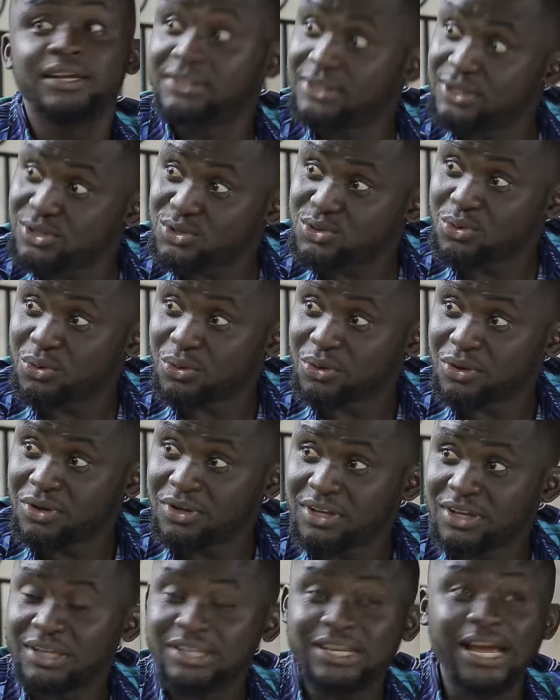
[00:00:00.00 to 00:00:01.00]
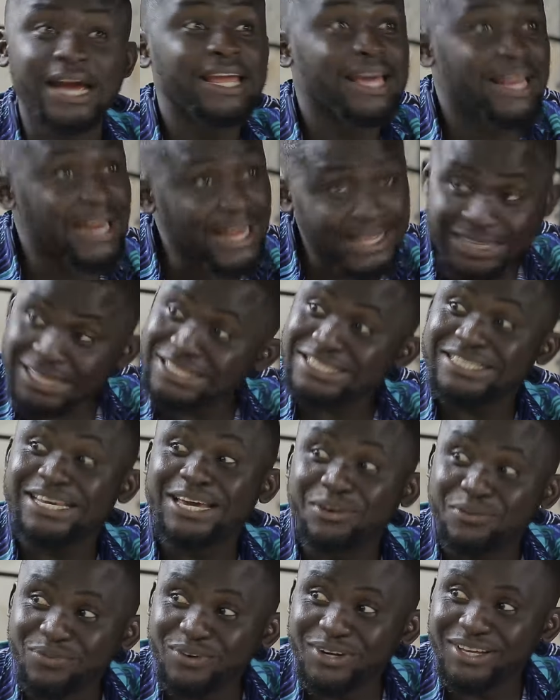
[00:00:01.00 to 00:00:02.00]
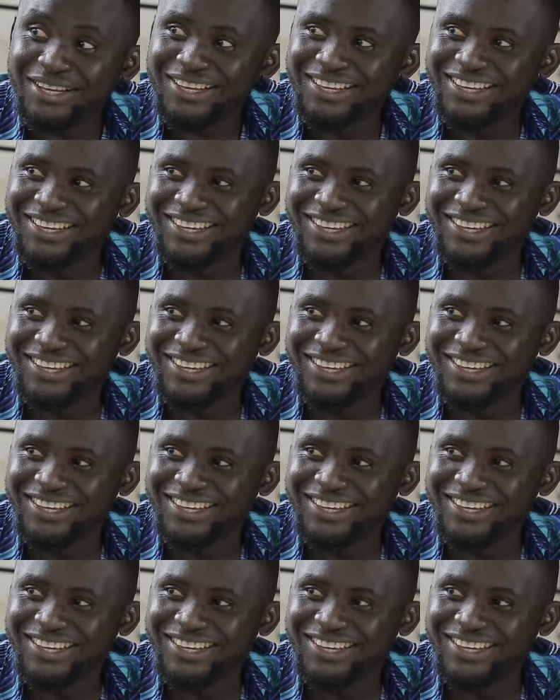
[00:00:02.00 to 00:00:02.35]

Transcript: catering school. Yeah, yeah, that's cake free.